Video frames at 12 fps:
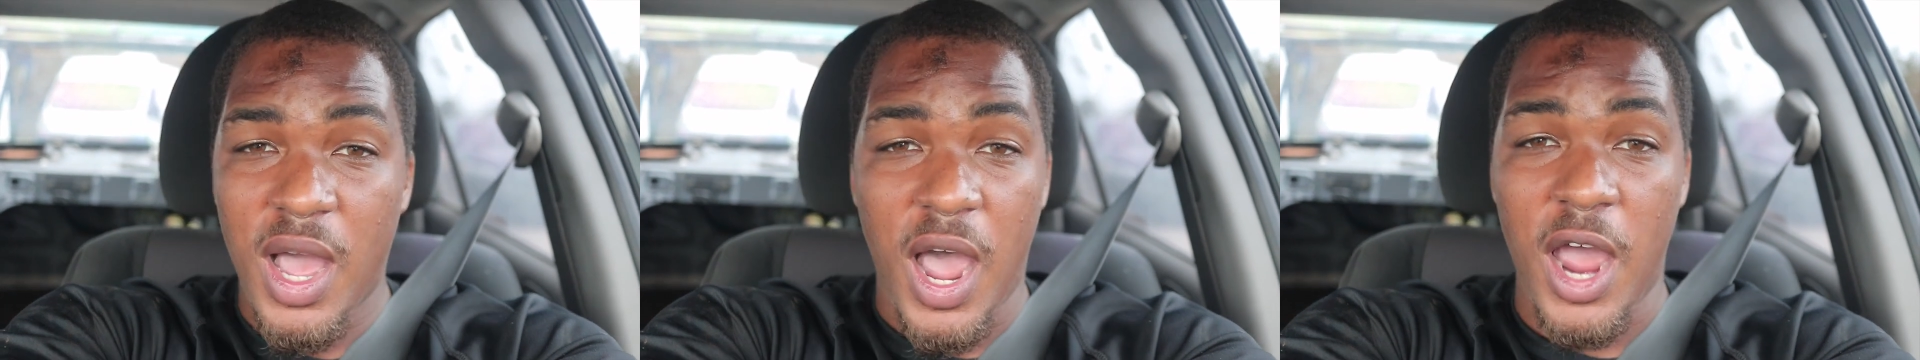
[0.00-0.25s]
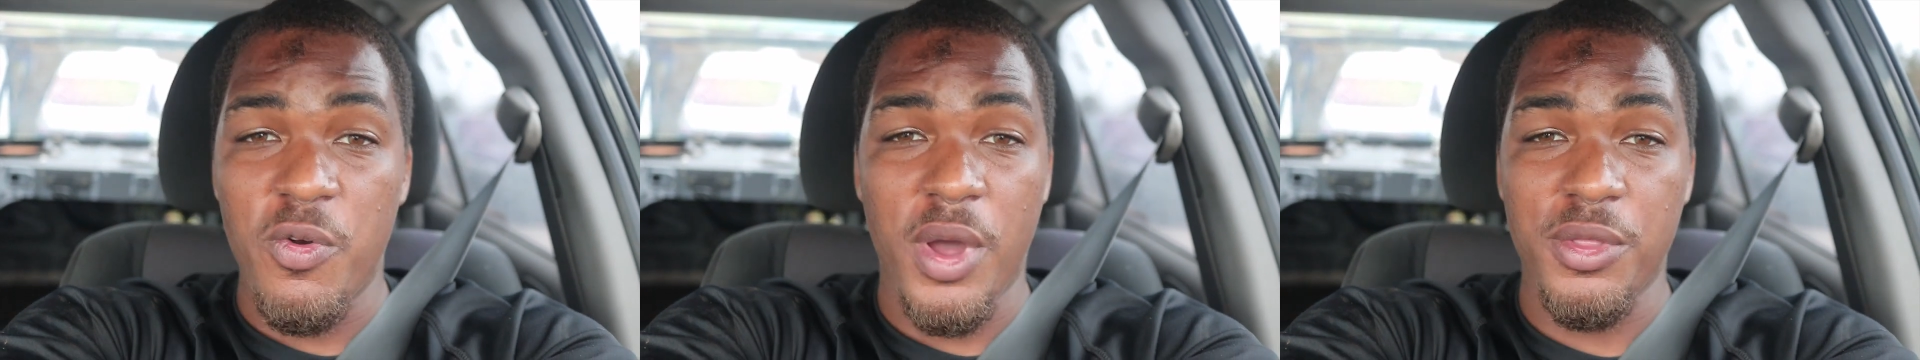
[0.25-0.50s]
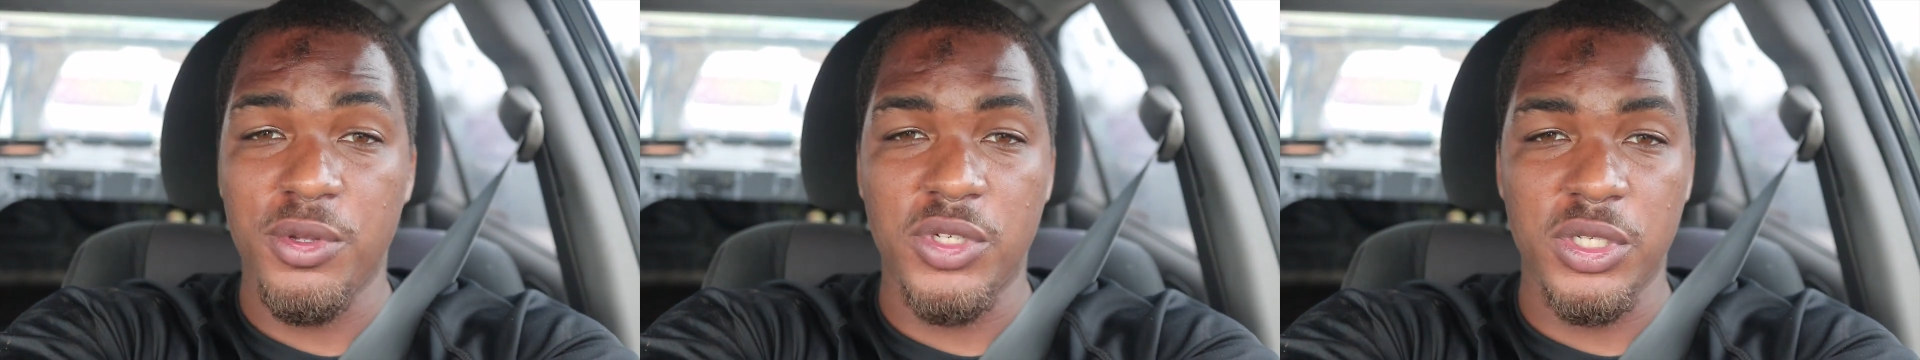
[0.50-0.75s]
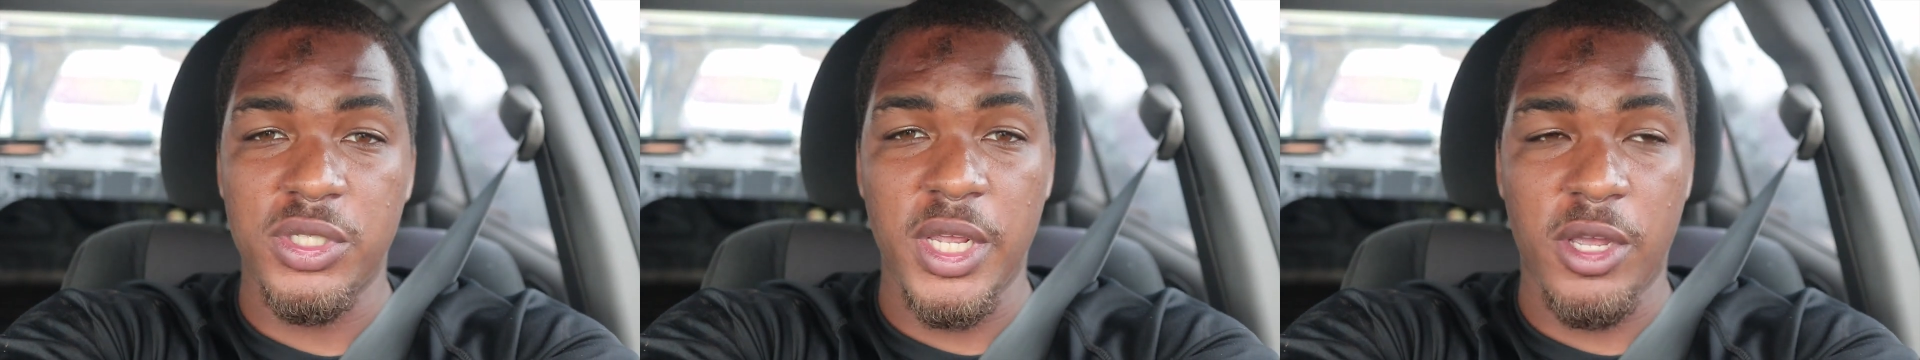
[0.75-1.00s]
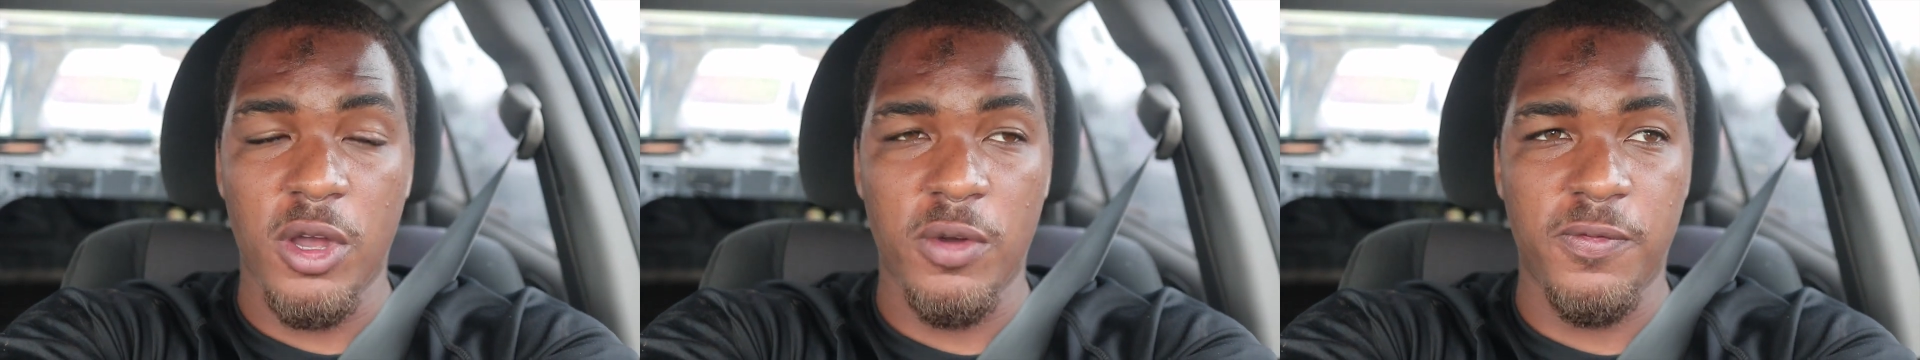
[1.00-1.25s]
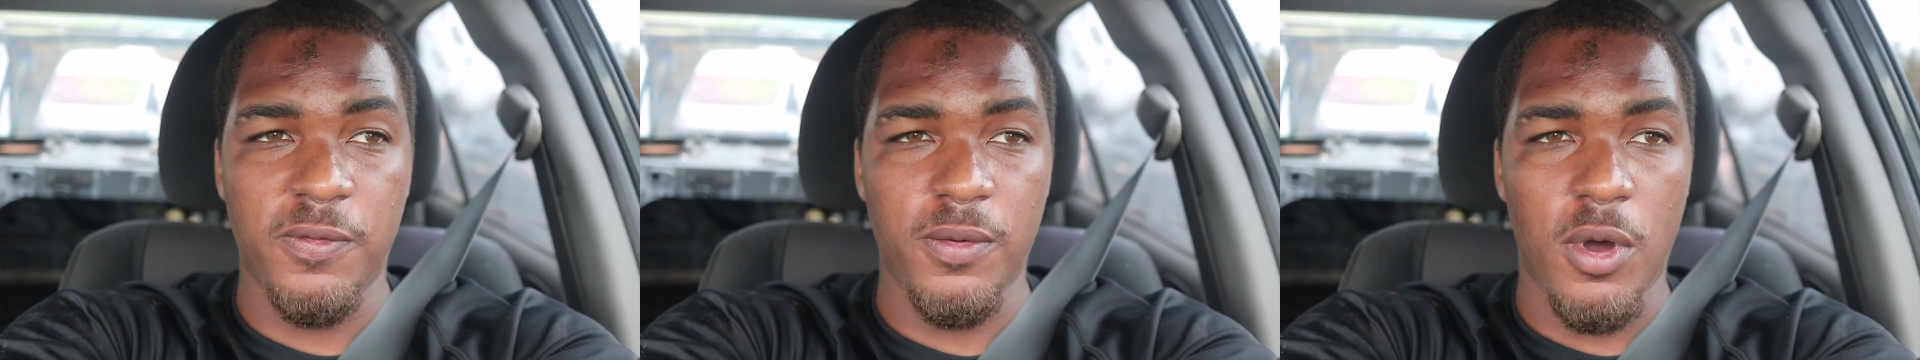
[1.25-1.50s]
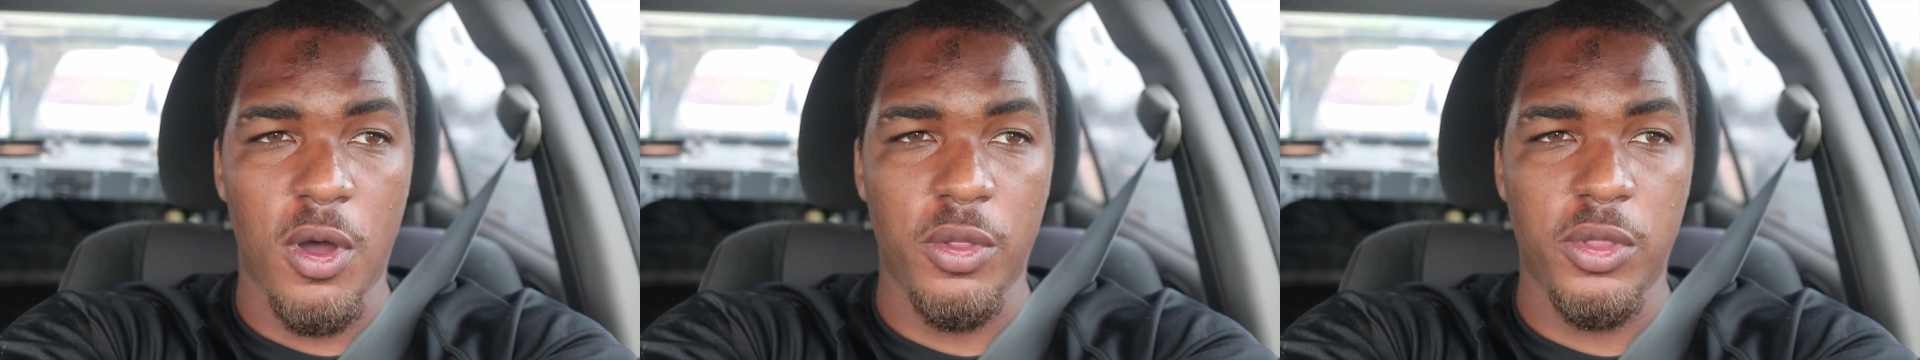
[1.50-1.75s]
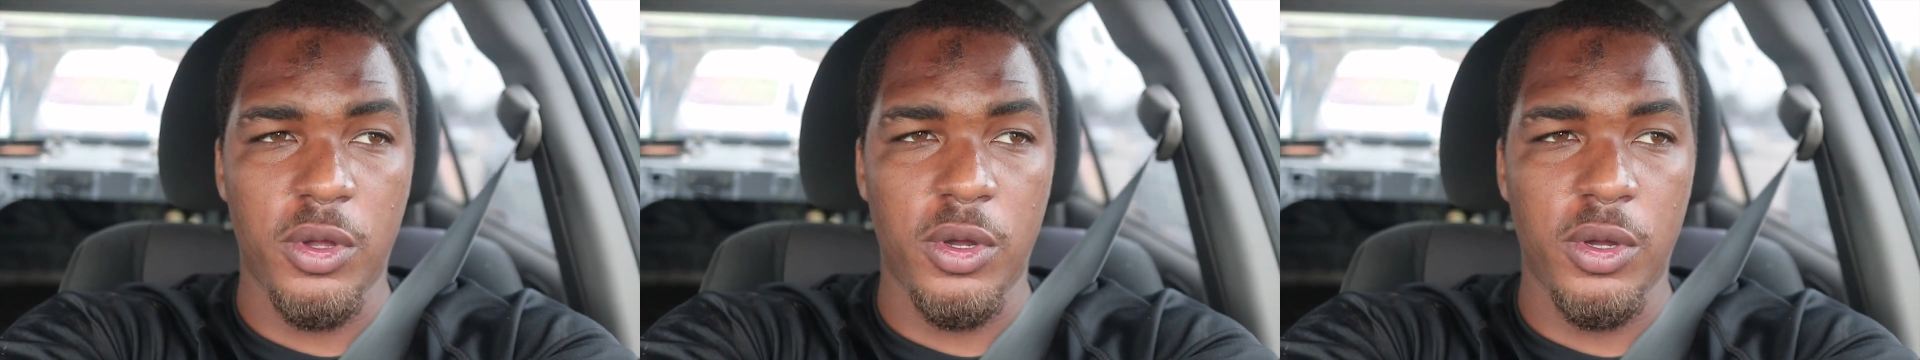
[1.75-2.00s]
I'd rather just take off all
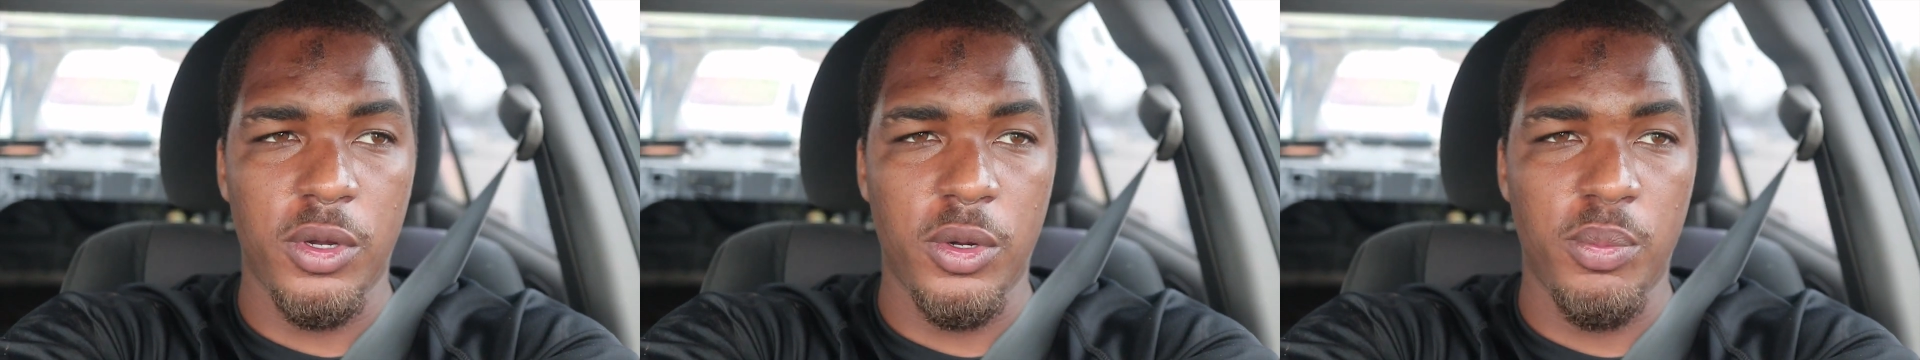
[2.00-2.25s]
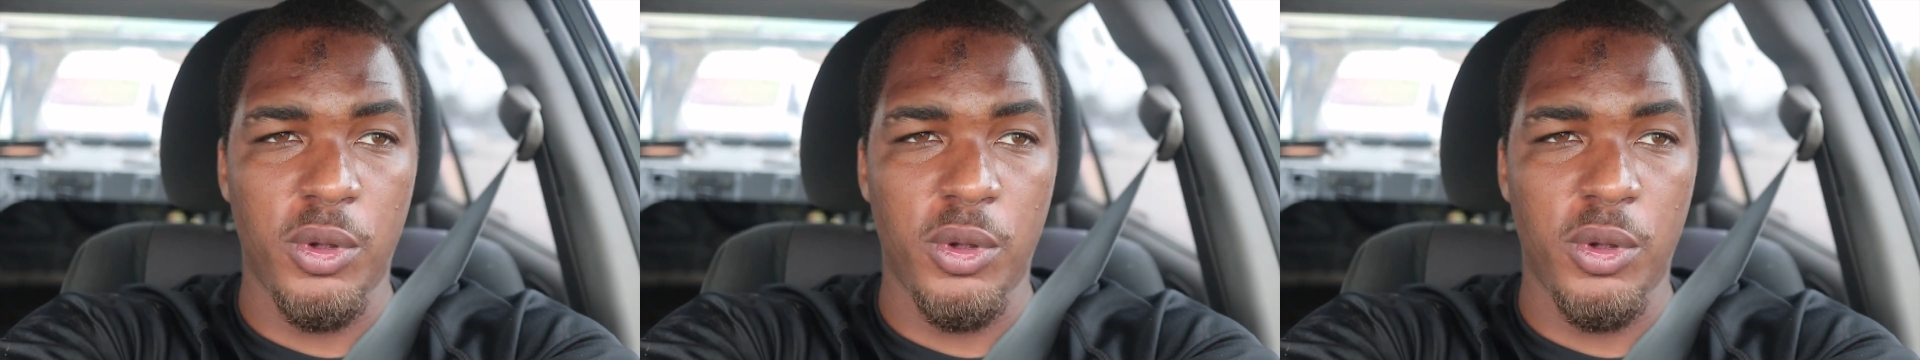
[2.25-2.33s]
the